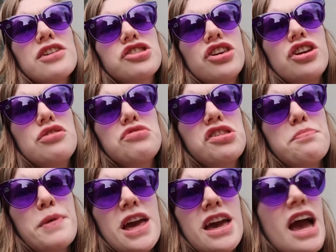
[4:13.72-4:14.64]
actually used to
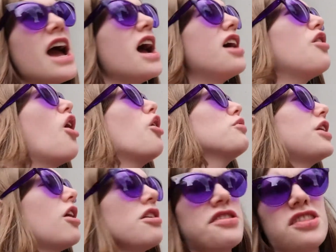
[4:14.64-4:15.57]
be an
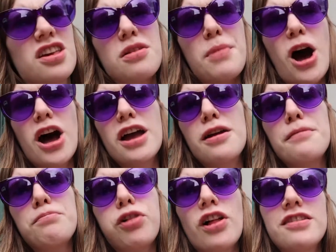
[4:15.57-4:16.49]
Odeon cinema
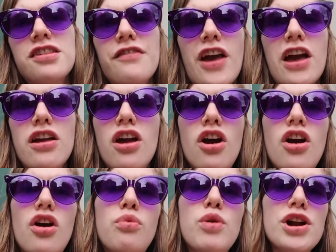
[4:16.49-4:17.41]
in place of it,
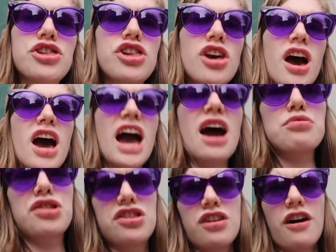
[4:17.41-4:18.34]
which
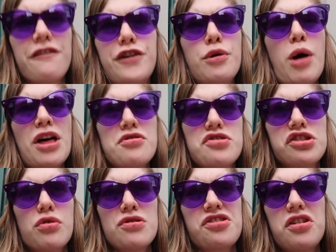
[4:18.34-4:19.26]
housed a few other
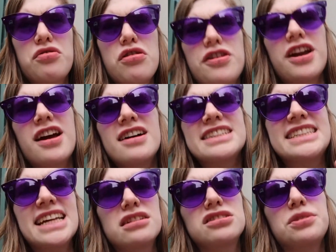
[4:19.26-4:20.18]
stores, including a
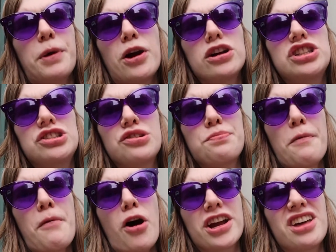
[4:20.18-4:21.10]
Sainsbury's
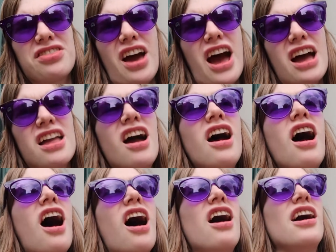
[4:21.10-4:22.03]
supermarket that
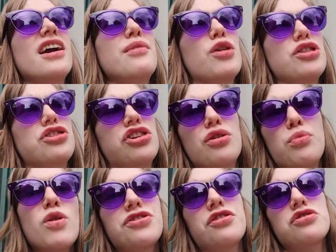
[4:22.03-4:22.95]
I went to
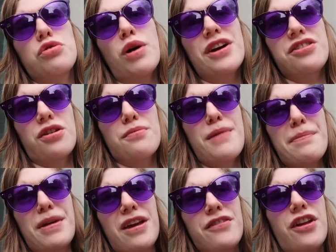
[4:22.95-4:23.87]
once or twice, or
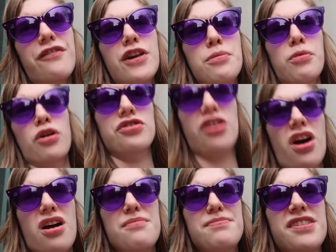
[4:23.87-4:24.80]
maybe even a few more
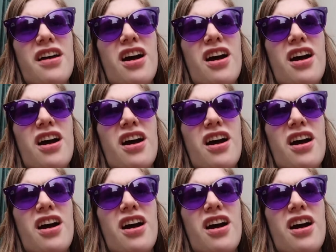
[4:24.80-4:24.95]
times.